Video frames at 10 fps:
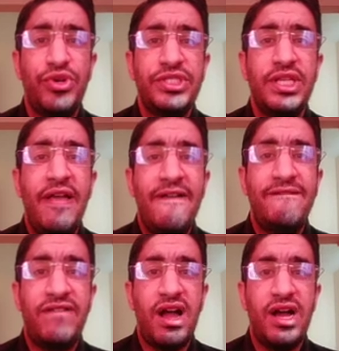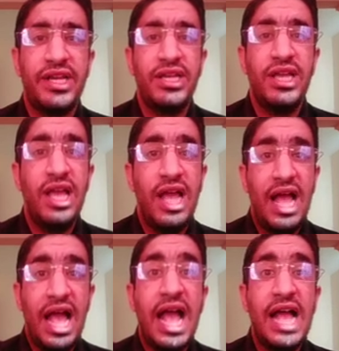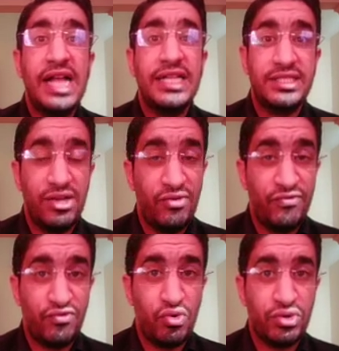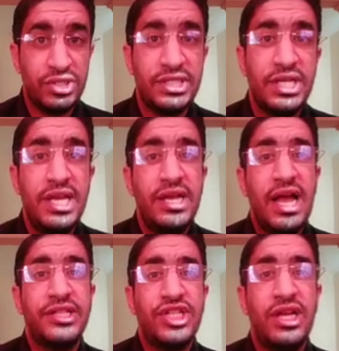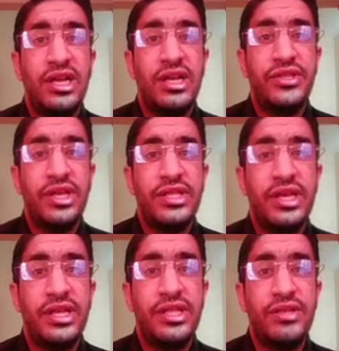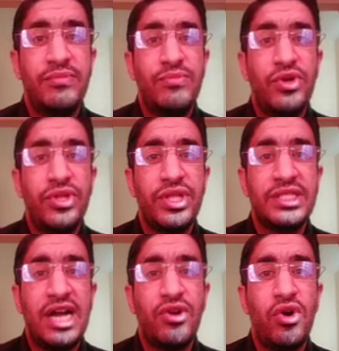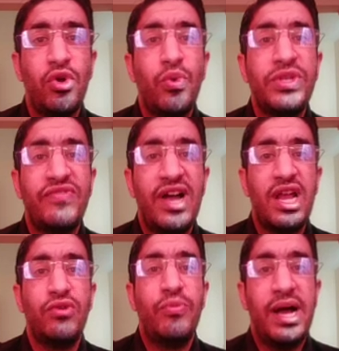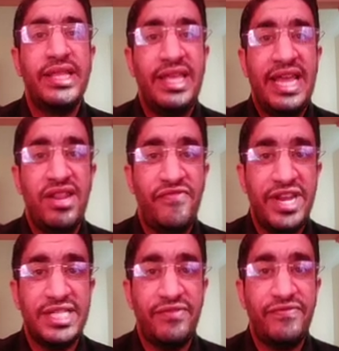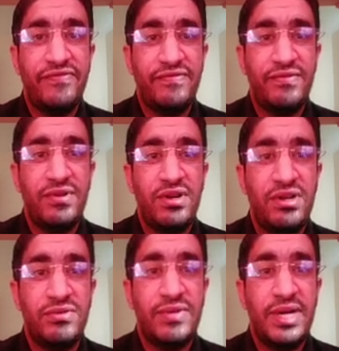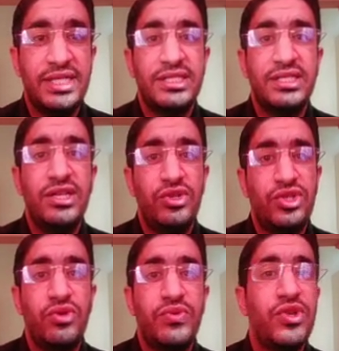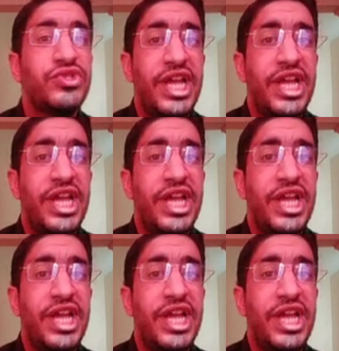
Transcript: fly. And of course, the modals are always followed by the infinitive. All right, so we don't change